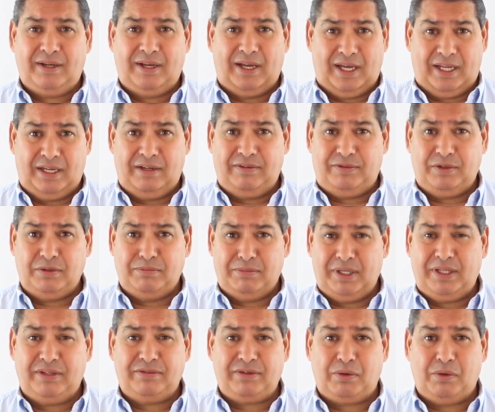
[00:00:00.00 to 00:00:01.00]
And if you
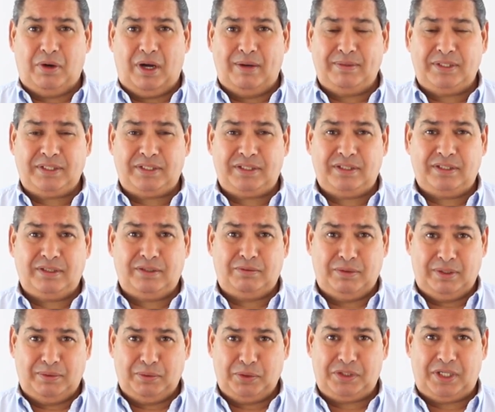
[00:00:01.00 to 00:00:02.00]
meet the requirements,
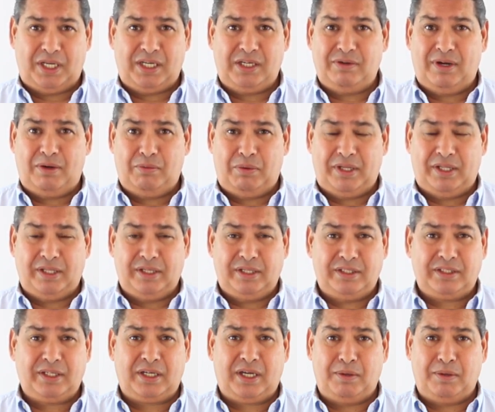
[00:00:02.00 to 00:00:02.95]
we will send you out one of these